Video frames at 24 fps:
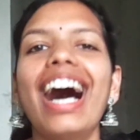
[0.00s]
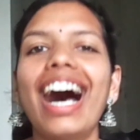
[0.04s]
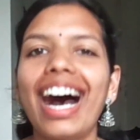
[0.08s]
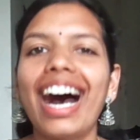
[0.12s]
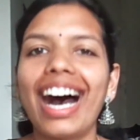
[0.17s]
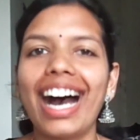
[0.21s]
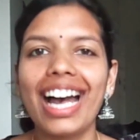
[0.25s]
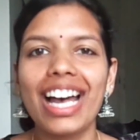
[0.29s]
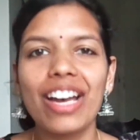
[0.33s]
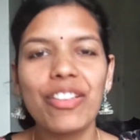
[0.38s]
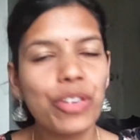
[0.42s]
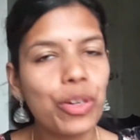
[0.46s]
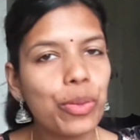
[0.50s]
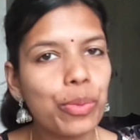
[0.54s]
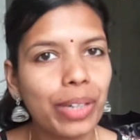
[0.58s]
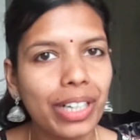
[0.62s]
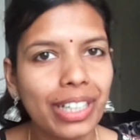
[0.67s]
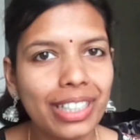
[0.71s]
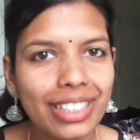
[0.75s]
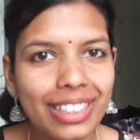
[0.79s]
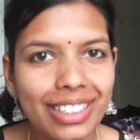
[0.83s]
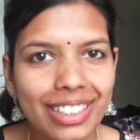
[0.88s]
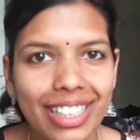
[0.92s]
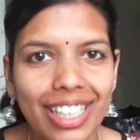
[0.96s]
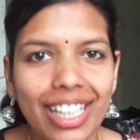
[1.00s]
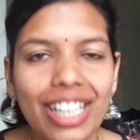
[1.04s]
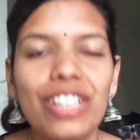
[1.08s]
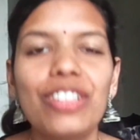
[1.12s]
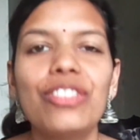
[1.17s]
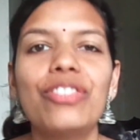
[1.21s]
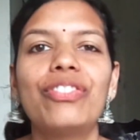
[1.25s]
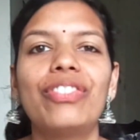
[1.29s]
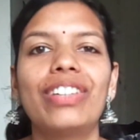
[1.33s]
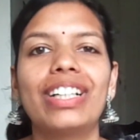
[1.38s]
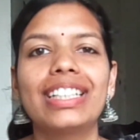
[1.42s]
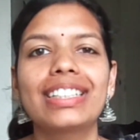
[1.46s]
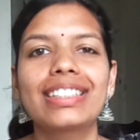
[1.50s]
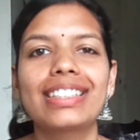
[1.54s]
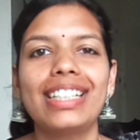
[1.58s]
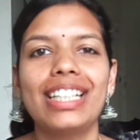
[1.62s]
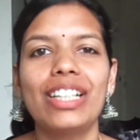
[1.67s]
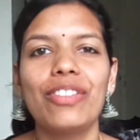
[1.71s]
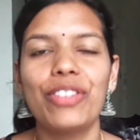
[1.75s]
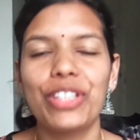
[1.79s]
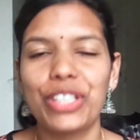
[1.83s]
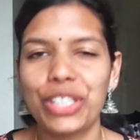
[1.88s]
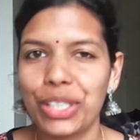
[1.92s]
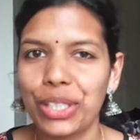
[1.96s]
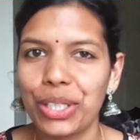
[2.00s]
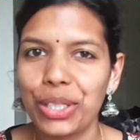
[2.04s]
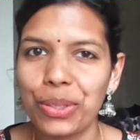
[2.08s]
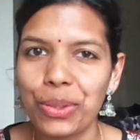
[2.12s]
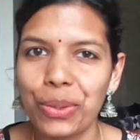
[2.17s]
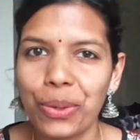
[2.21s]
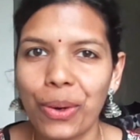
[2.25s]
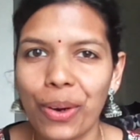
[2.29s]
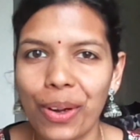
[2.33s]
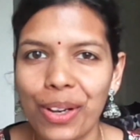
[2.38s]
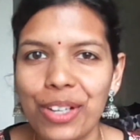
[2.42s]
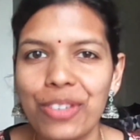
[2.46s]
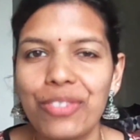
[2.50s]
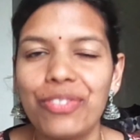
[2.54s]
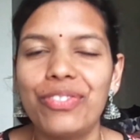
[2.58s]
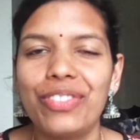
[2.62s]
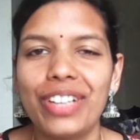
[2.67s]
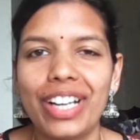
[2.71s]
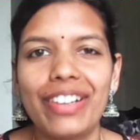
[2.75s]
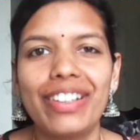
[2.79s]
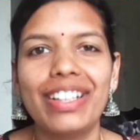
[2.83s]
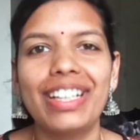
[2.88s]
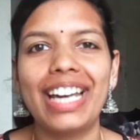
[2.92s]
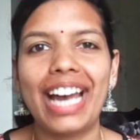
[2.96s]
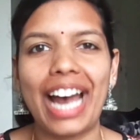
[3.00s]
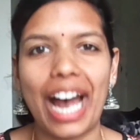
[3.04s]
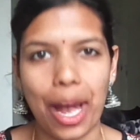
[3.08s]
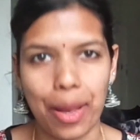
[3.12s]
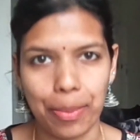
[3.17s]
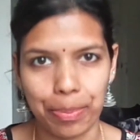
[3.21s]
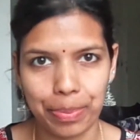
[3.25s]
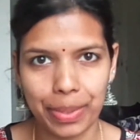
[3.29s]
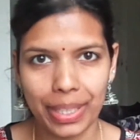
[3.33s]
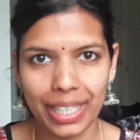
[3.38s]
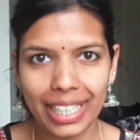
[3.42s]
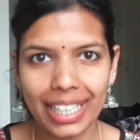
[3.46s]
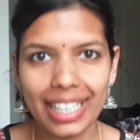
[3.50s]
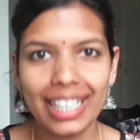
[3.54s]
Hi everyone, firstly wishing you all a very happy